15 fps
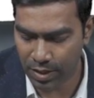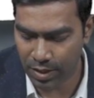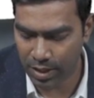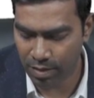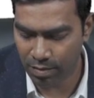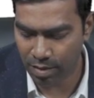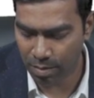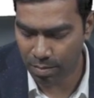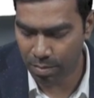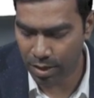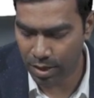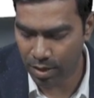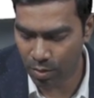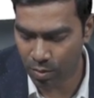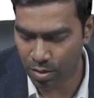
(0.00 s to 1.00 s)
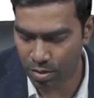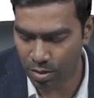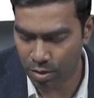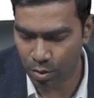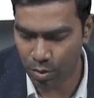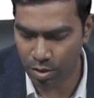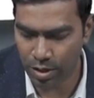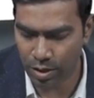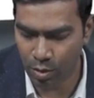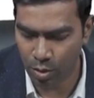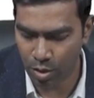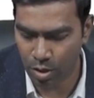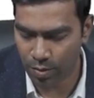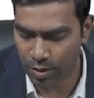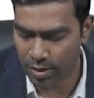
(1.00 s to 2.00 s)
they give rubbery nodes, usually it
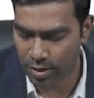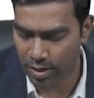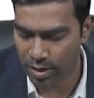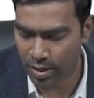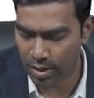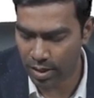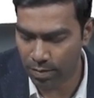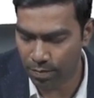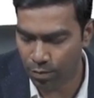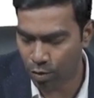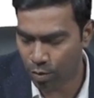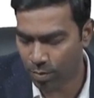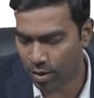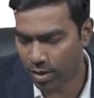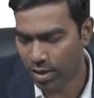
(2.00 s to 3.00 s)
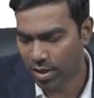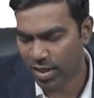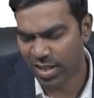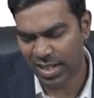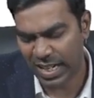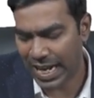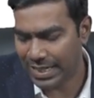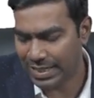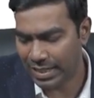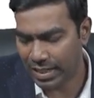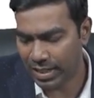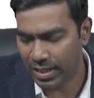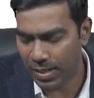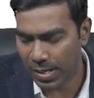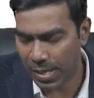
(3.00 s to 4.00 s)
goes towards a lymphoma.
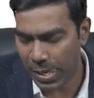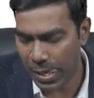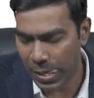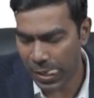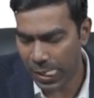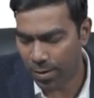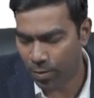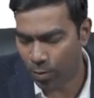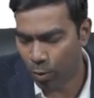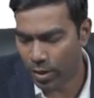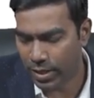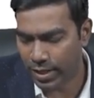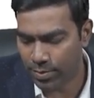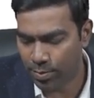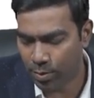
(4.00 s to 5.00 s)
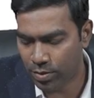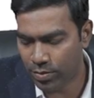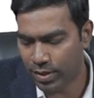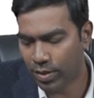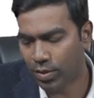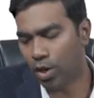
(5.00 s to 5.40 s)
Classically, old textbooks will give